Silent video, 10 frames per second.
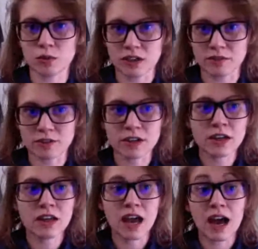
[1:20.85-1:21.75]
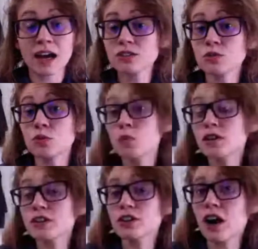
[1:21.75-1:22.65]
whatever. Ask, well,
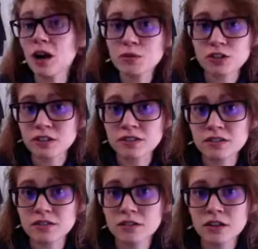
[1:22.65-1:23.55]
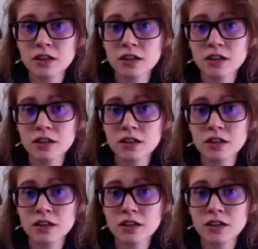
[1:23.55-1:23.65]
what are your options?